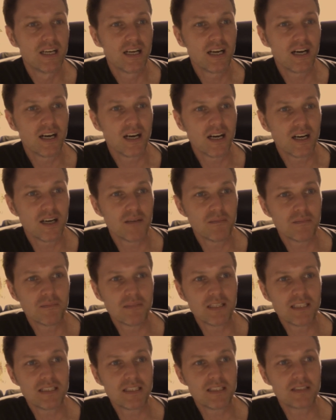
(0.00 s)

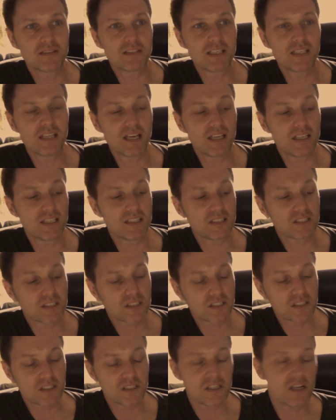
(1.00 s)
and it
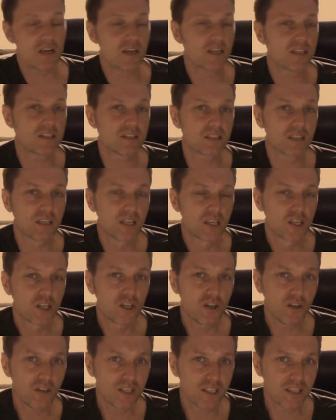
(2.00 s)
snuck into
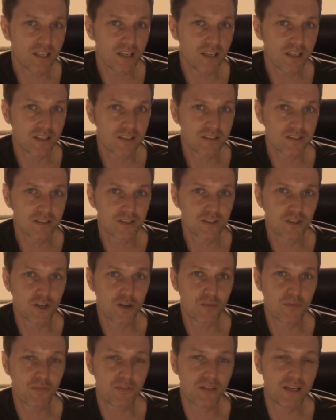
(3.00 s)
Colin Larkin's
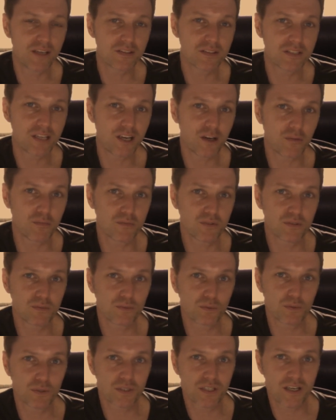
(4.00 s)
top 1,000 albums of
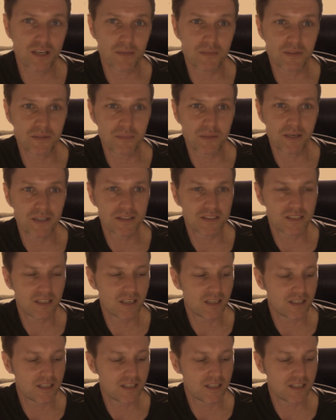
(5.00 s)
all time at about